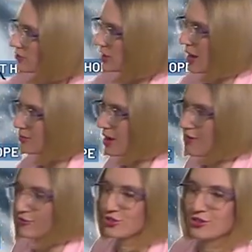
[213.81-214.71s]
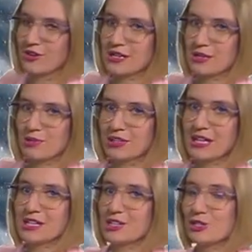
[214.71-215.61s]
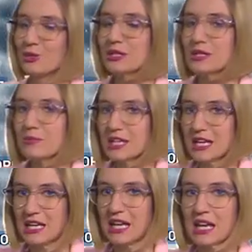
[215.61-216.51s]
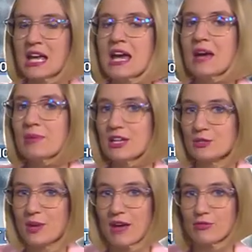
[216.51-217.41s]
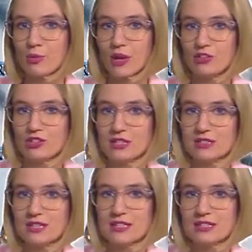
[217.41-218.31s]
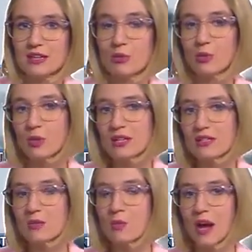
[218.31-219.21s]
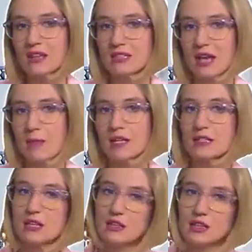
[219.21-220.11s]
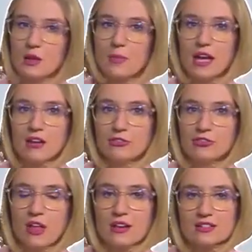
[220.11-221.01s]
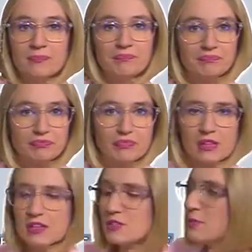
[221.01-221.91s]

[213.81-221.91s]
of cloud cover starting to build in. This is only the beginning because we have the rain chances. Now, the reason why the timing is a little bit in flux is